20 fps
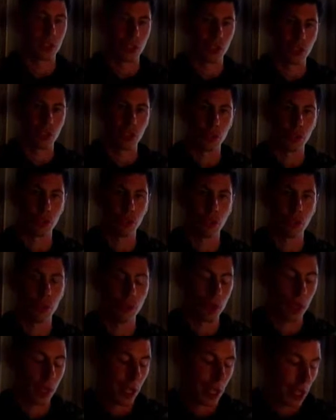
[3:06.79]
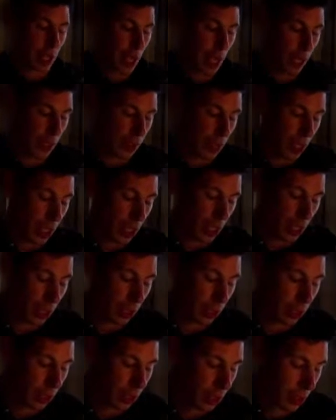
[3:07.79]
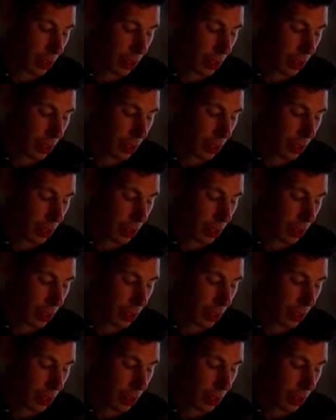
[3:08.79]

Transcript: it's a 2, and then